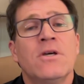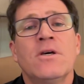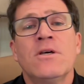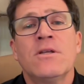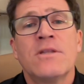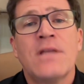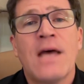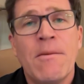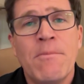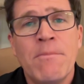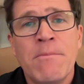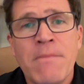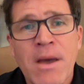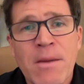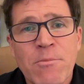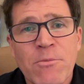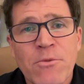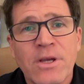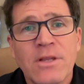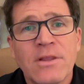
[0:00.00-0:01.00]
that
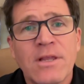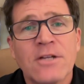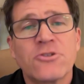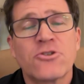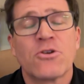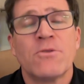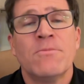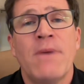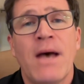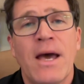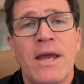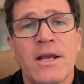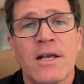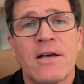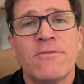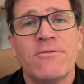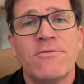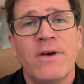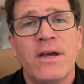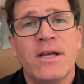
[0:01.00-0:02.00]
memory, that traumatic
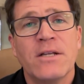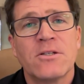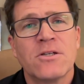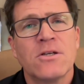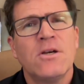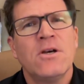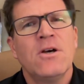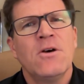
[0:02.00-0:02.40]
event